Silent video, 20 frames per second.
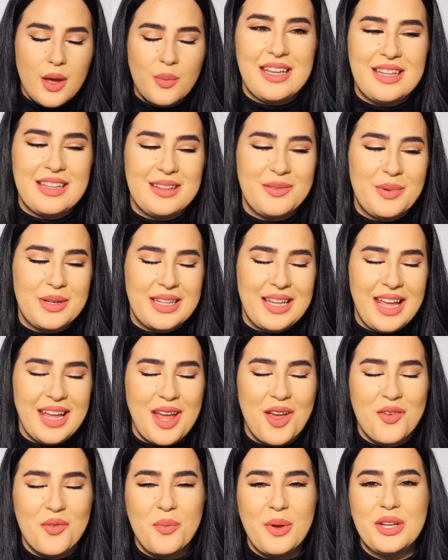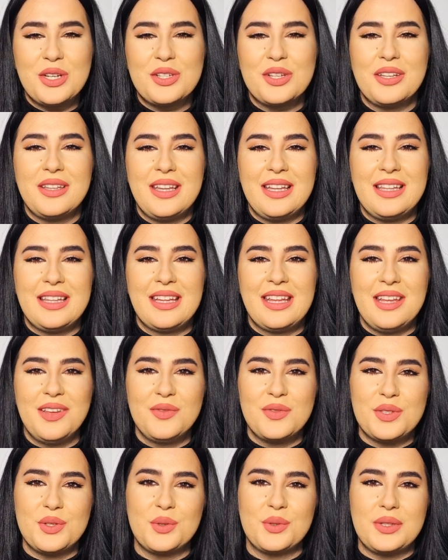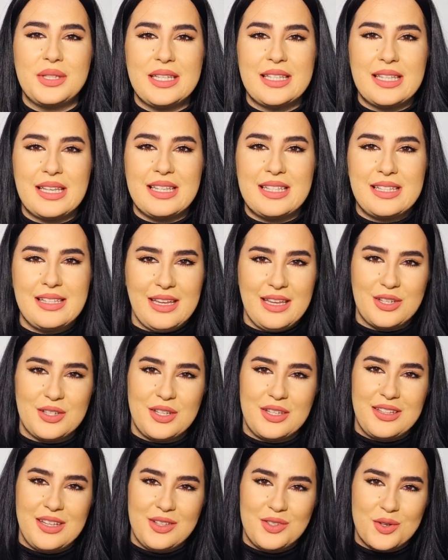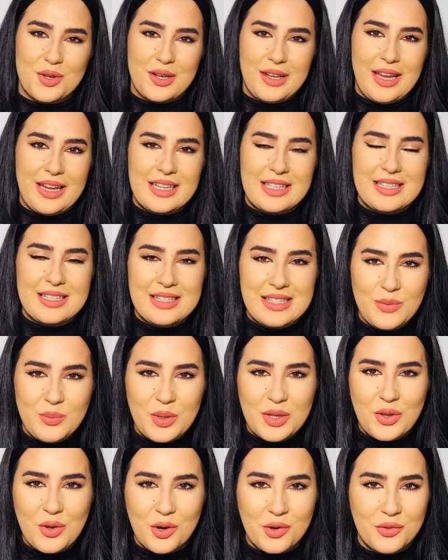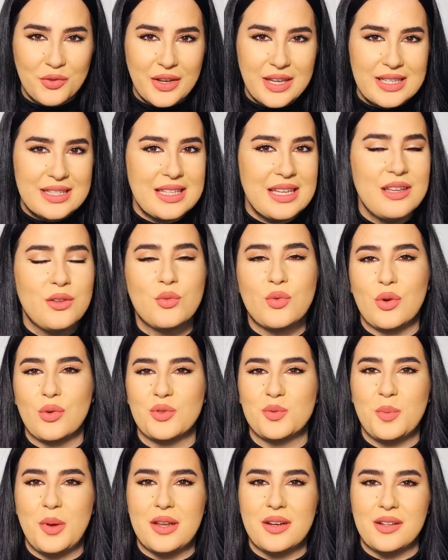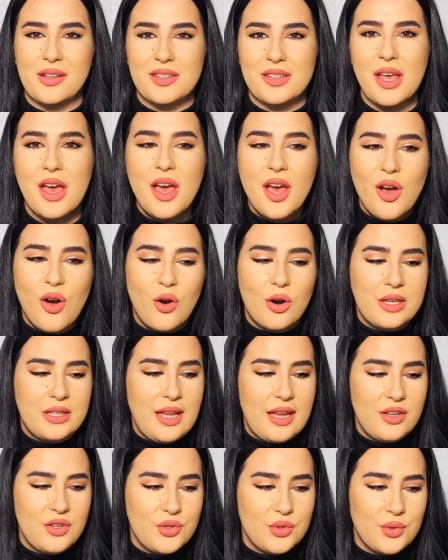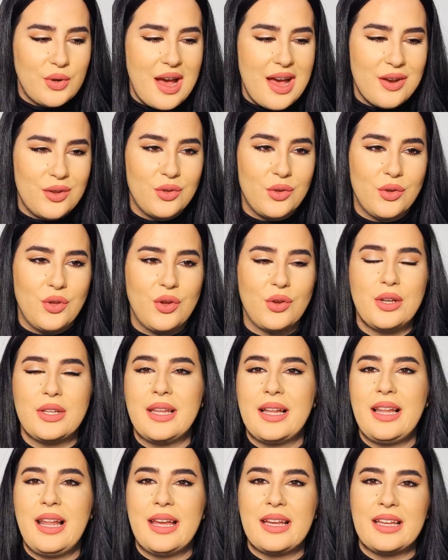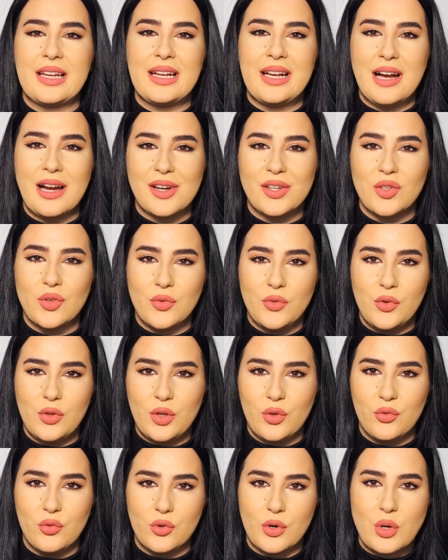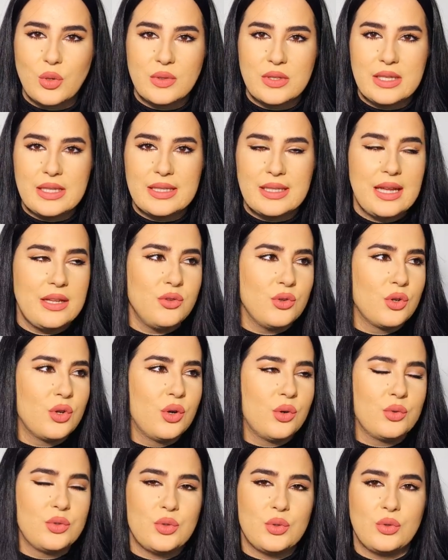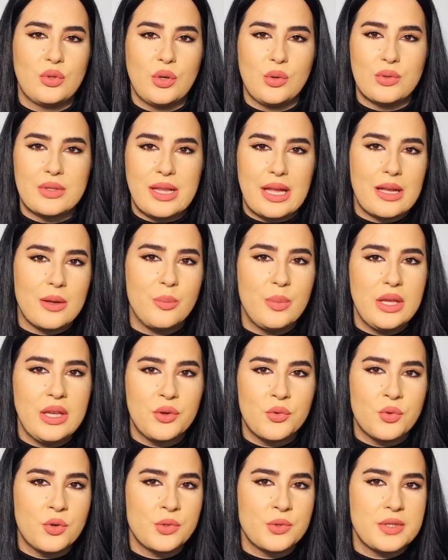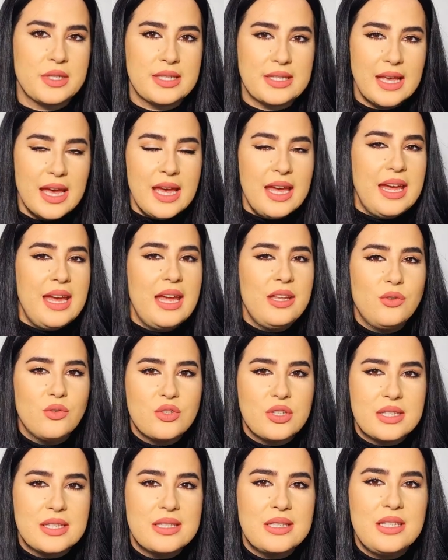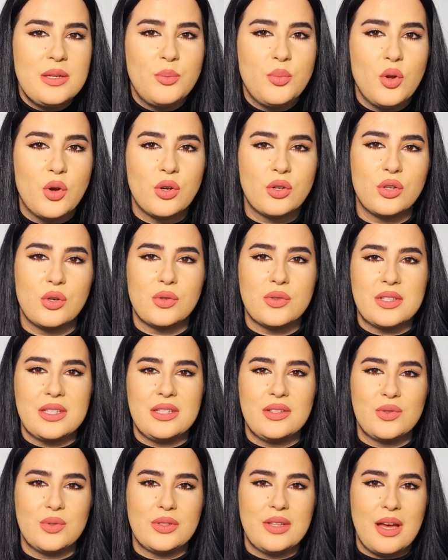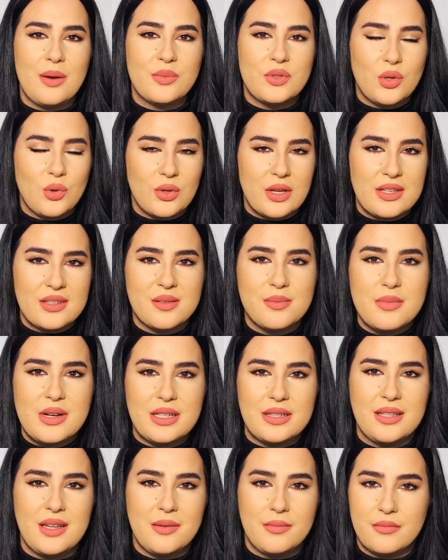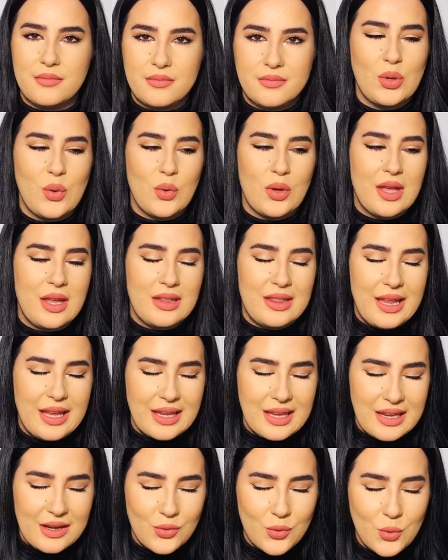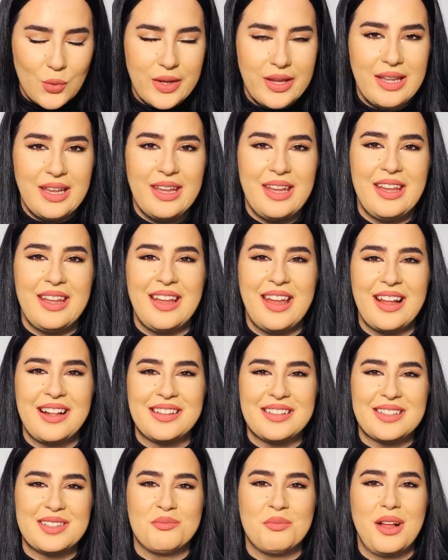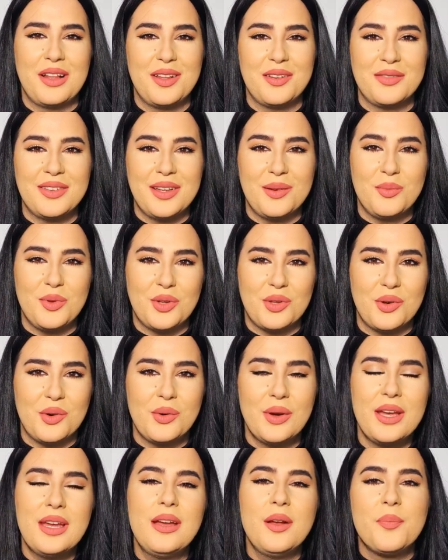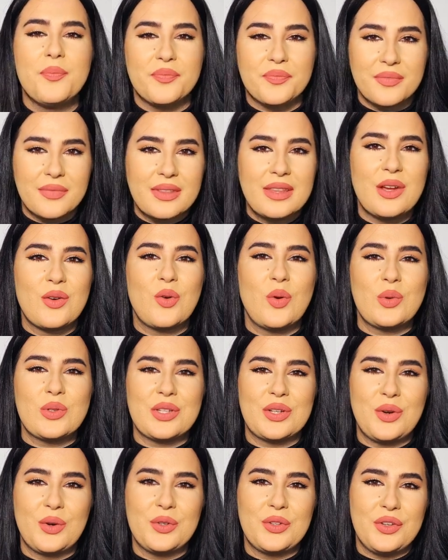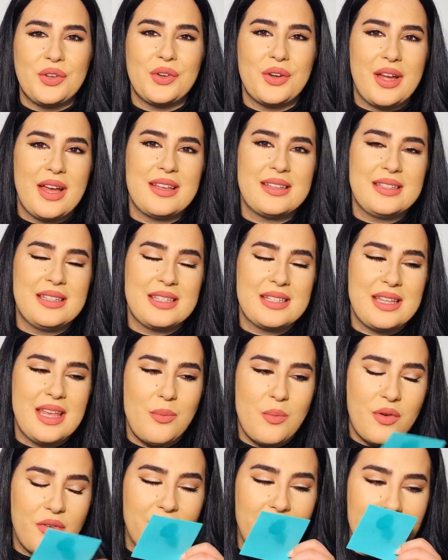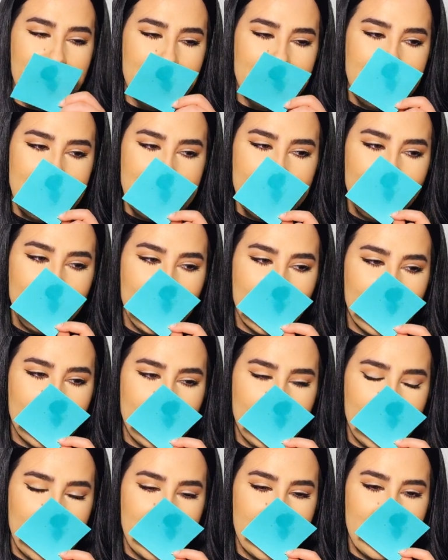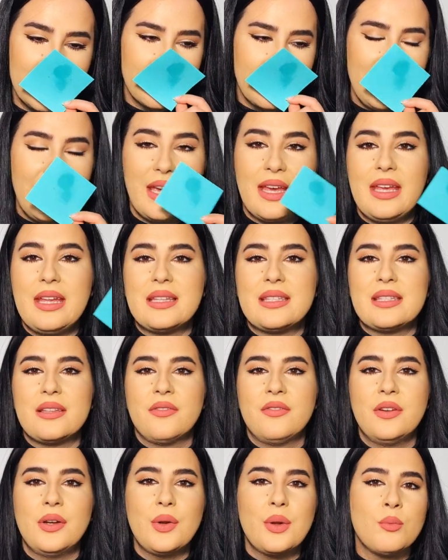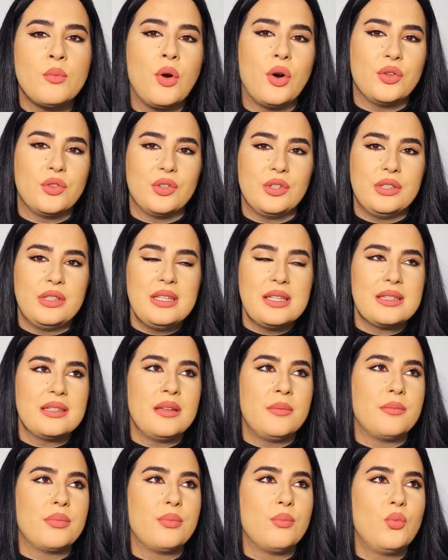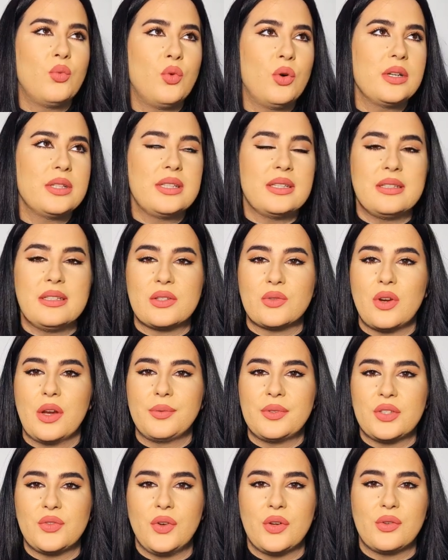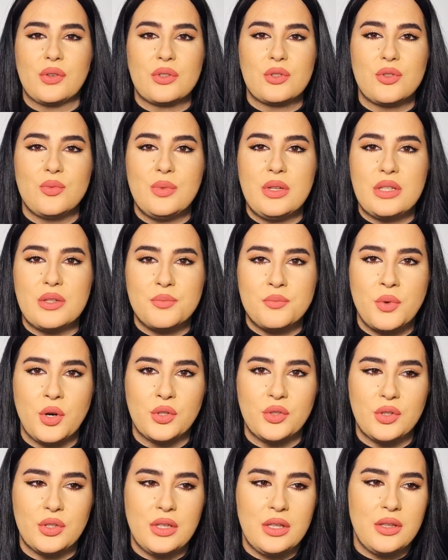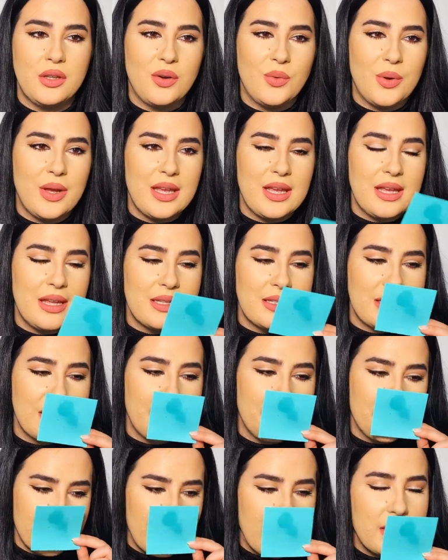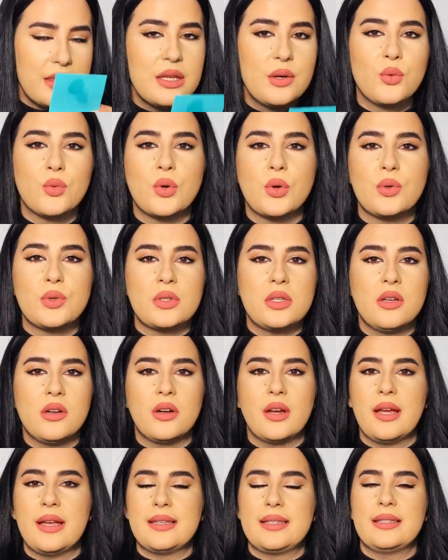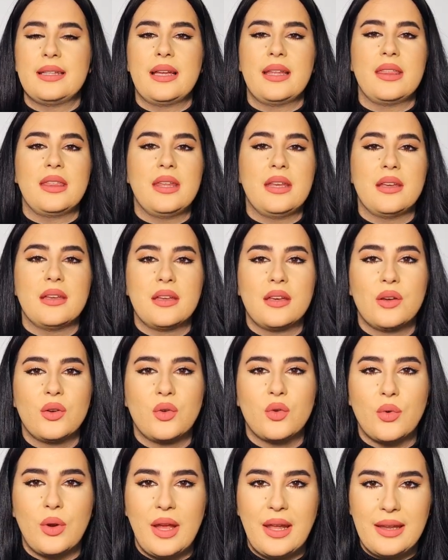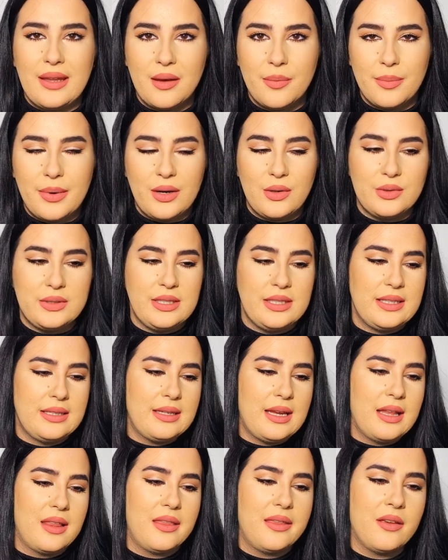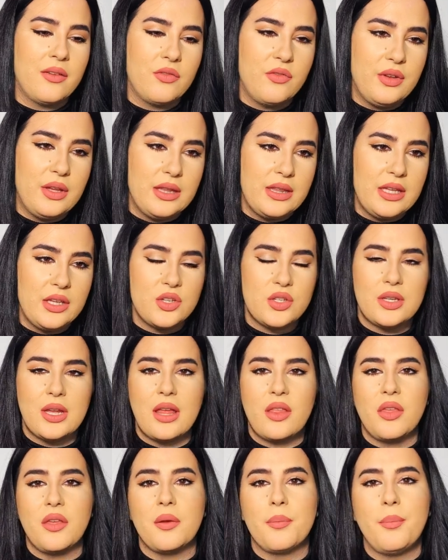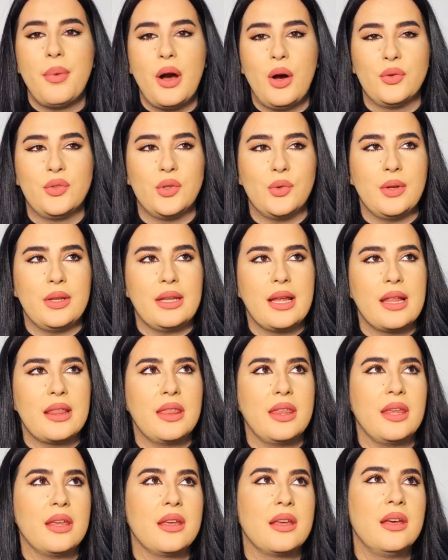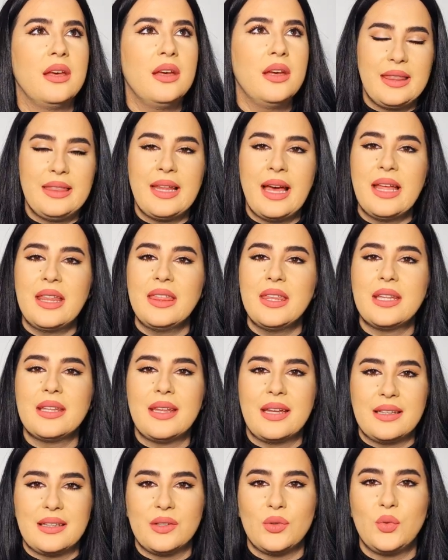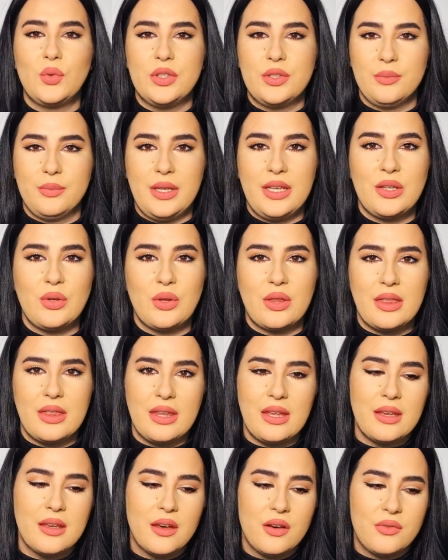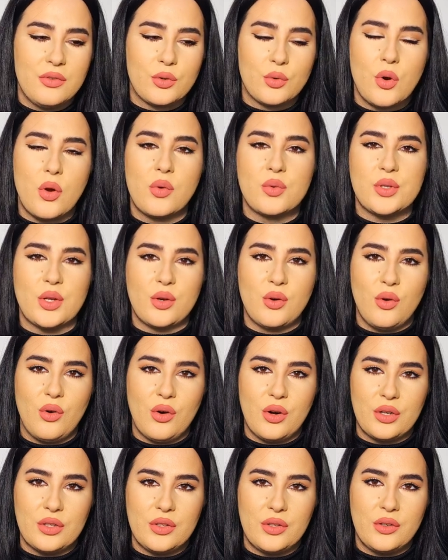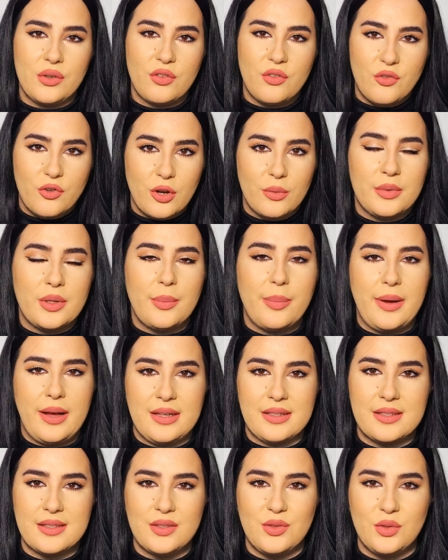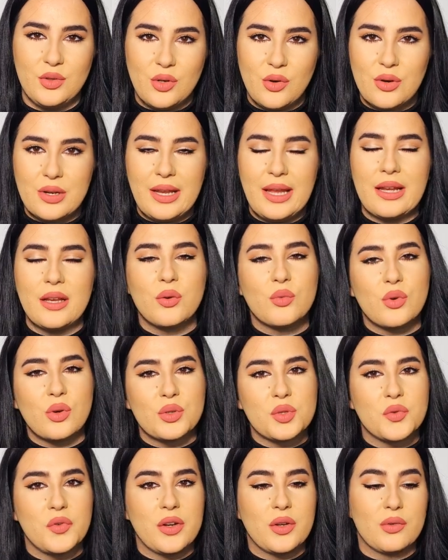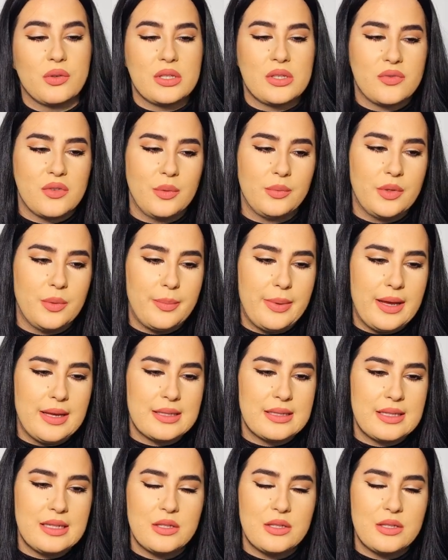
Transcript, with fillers: it. But like I've mentioned, it gives you this sensation that you're like dipping your face in rose petals or that you, I don't know, you're in a, like a garden full of roses and you go to those like pink roses and you just dip your nose into them so you can smell them, so you can like like really inhale the smell of them, you know, the rose accord here has the same effect. It's a beautiful, yeah, it's very modern. The, the word that describes this fragrance to me, it's modern in a way. It's the rose here has nothing granny about it, nothing vintage, nothing powdery, nothing nothing that would make you think of a rose accord from the past, you know, like a rose fragrance from the past.